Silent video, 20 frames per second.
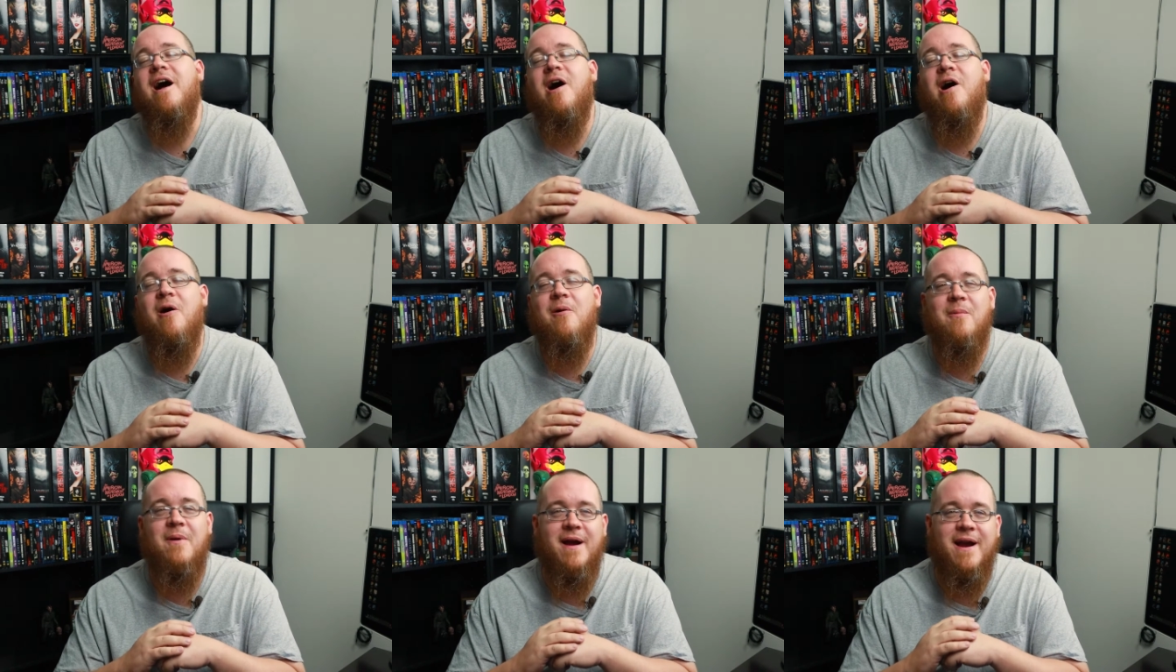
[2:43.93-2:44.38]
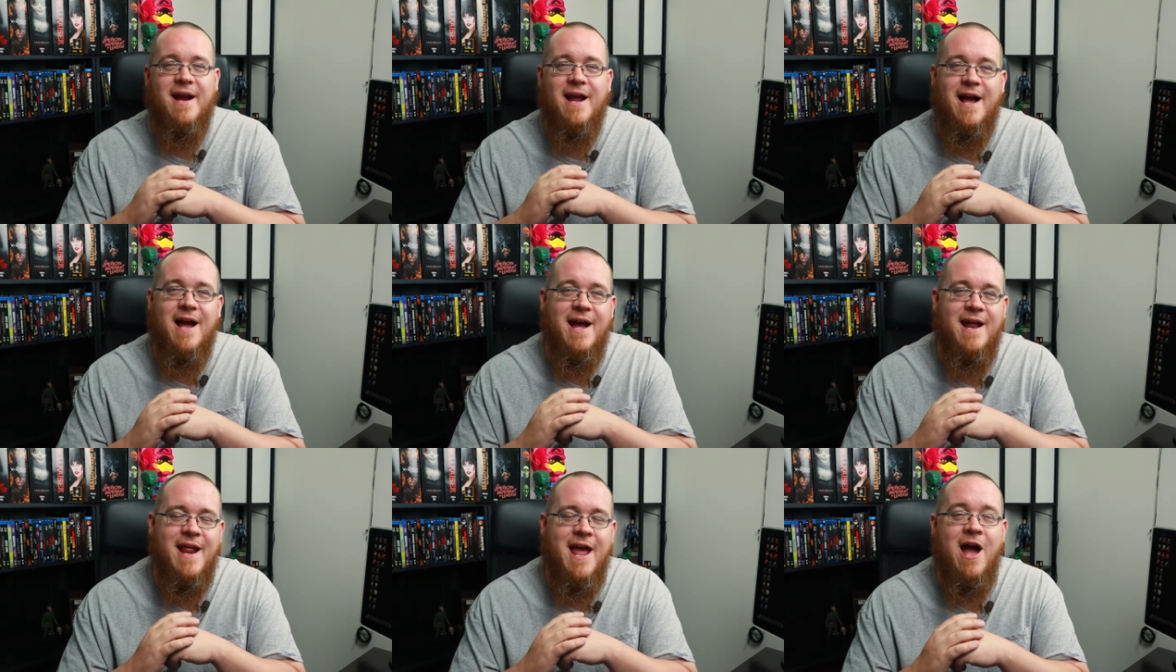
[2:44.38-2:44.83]
Oh my
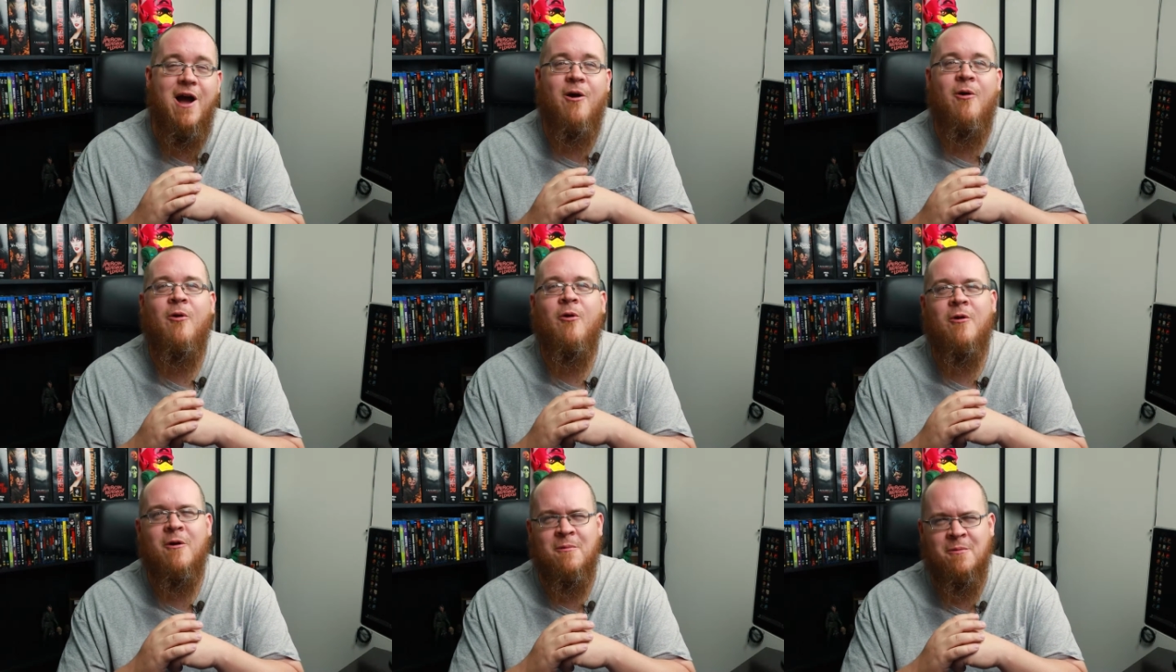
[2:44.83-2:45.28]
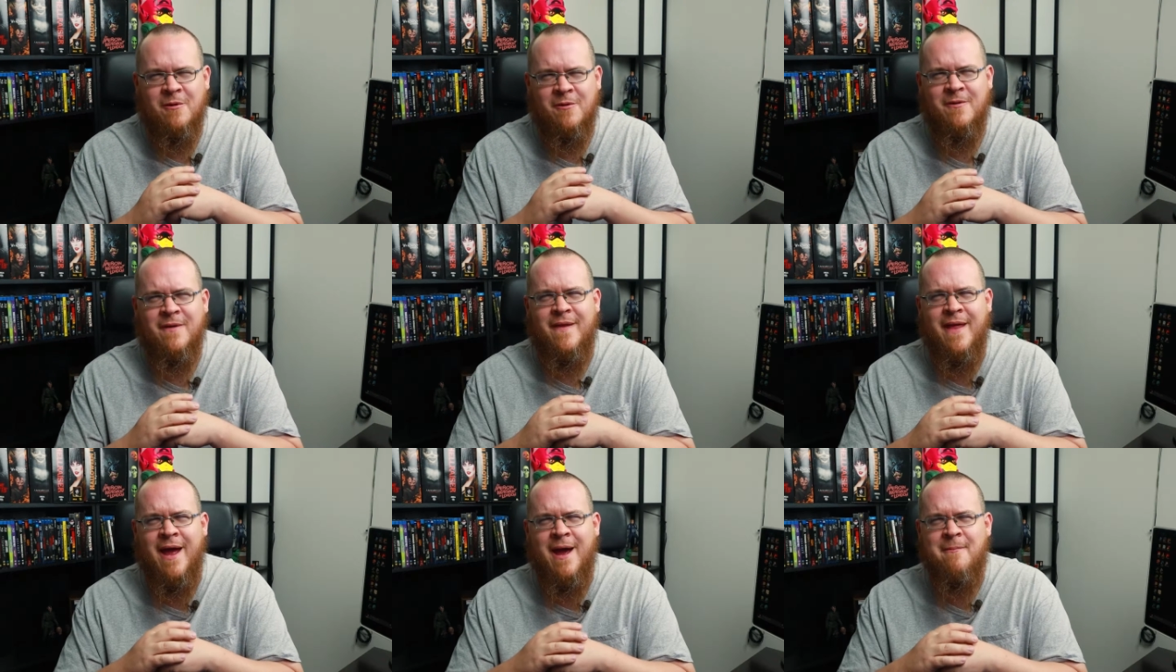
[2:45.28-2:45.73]
God, how
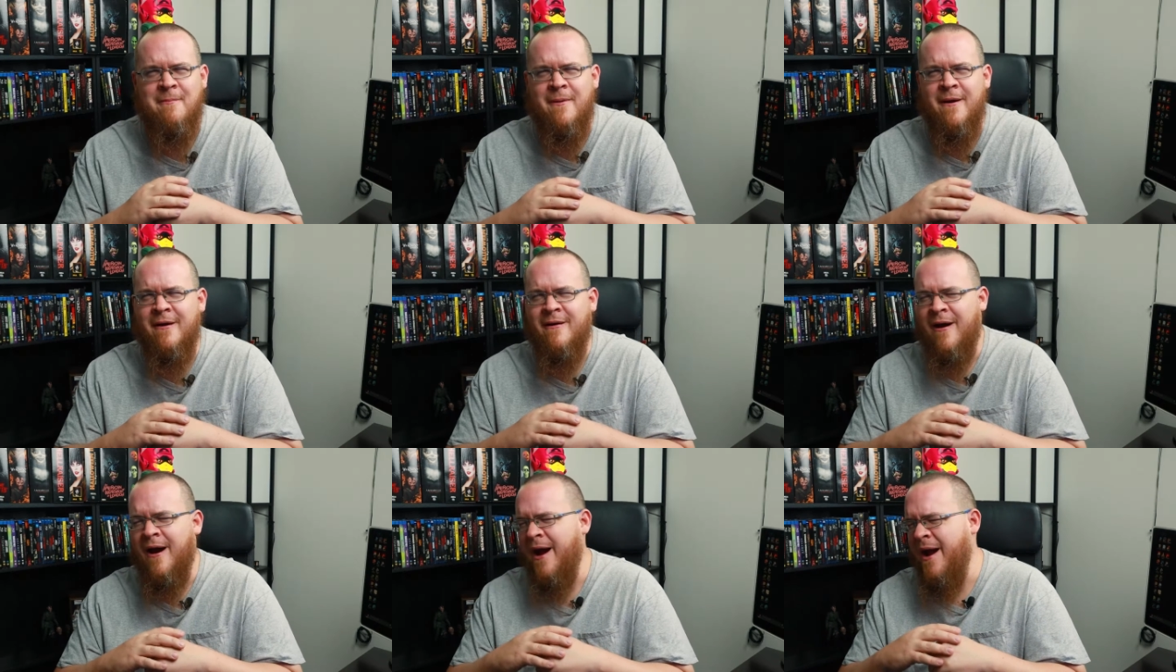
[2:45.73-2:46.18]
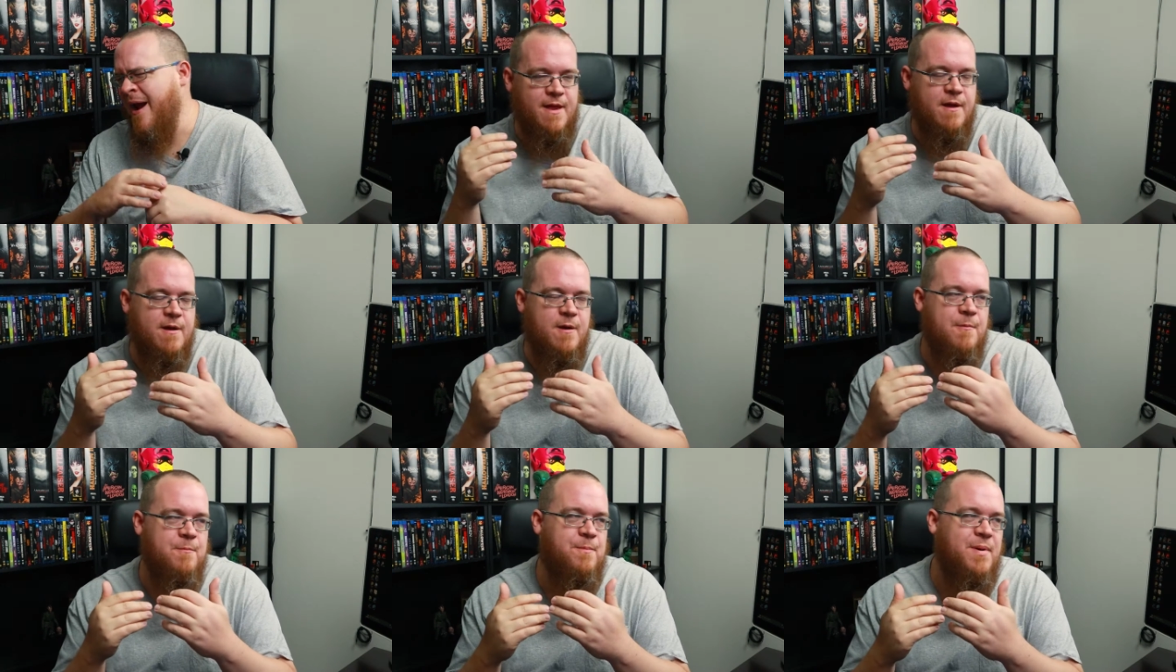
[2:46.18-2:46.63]
horrible would that be, right?
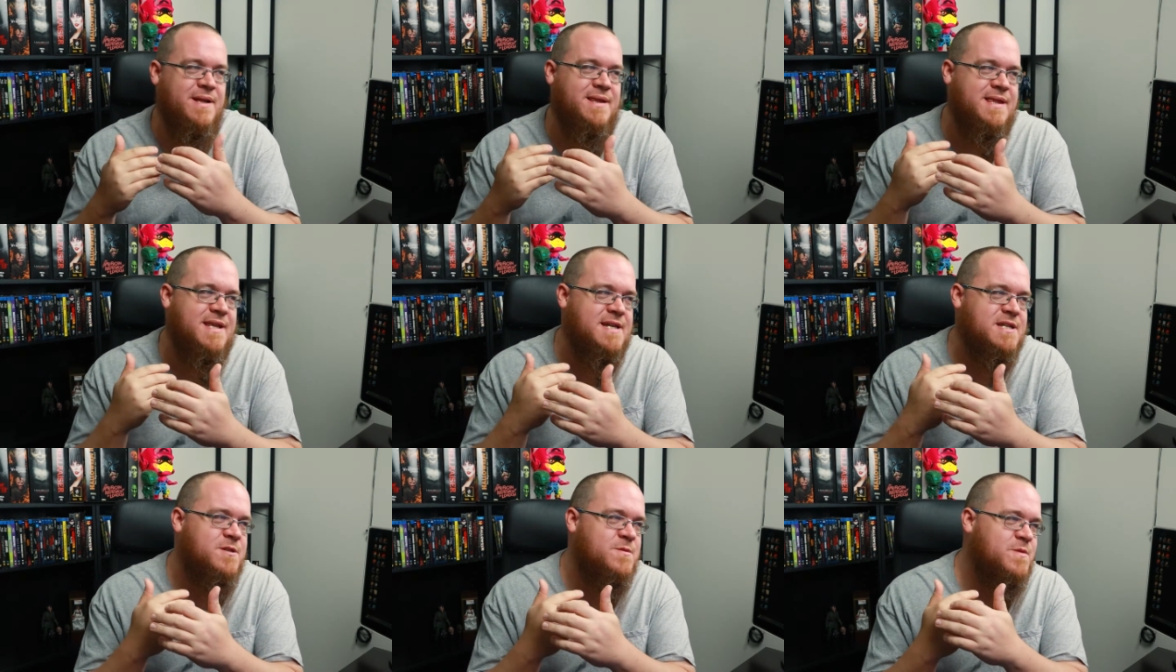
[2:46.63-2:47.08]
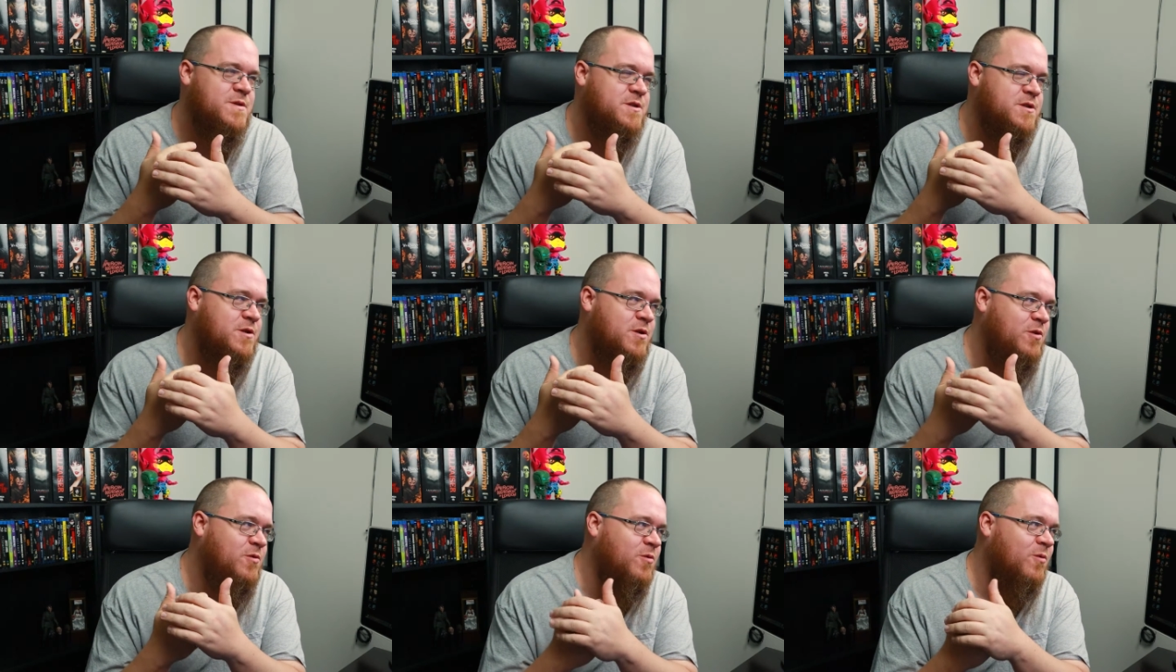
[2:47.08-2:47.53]
But this
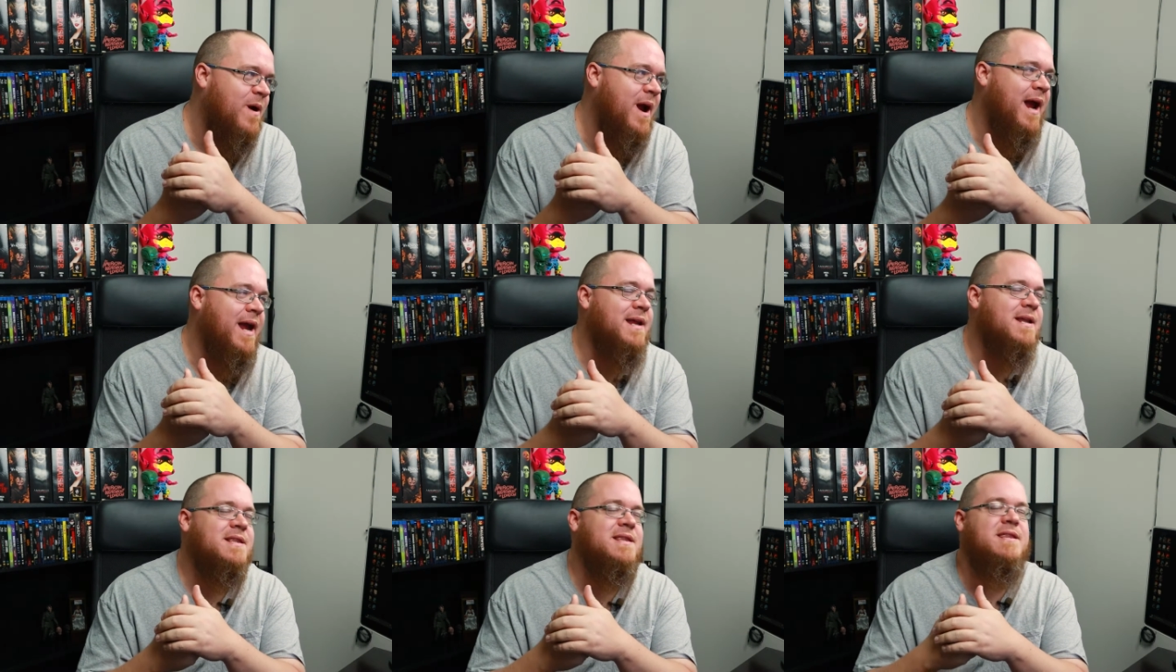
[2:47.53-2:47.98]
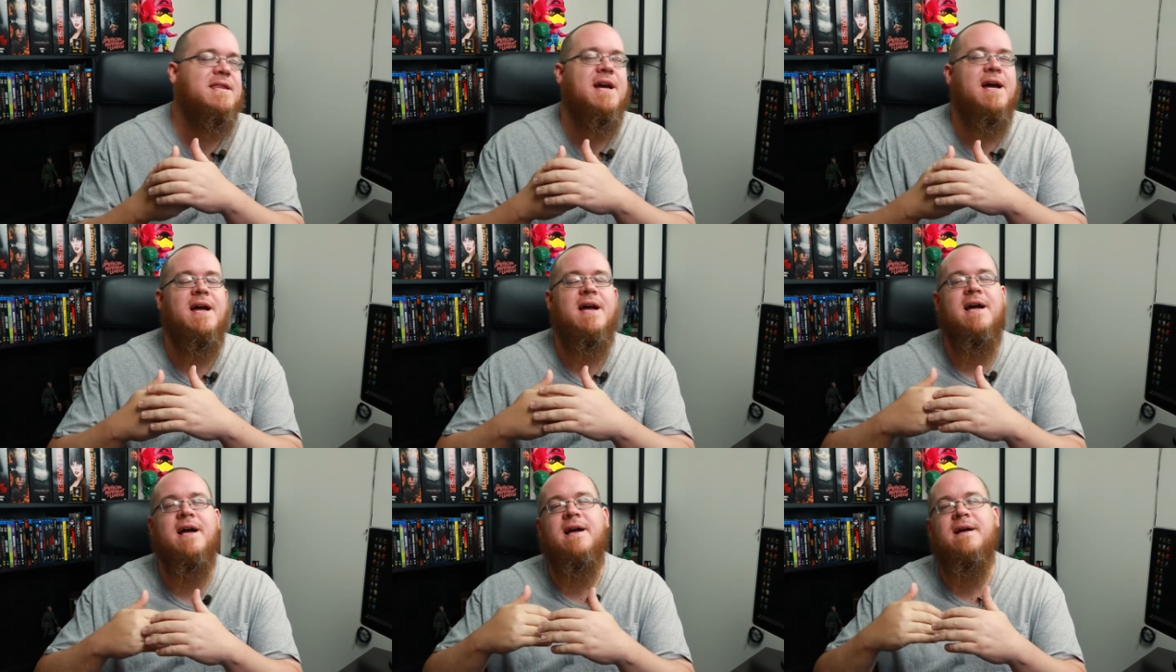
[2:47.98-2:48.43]
was great.
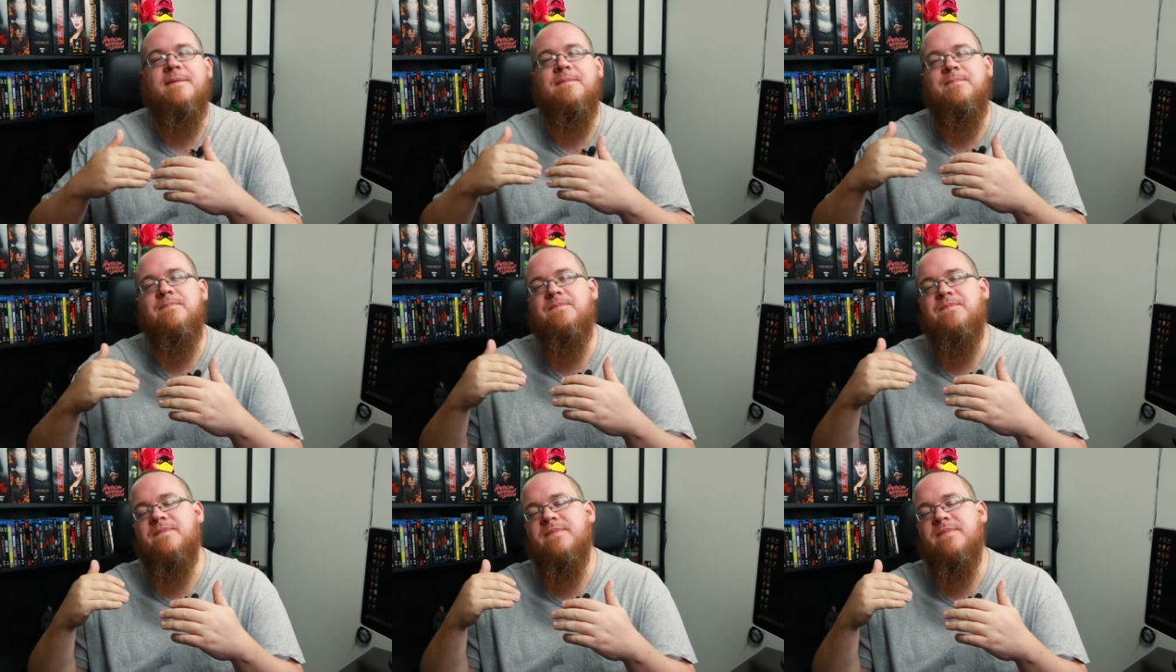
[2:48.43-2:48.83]
The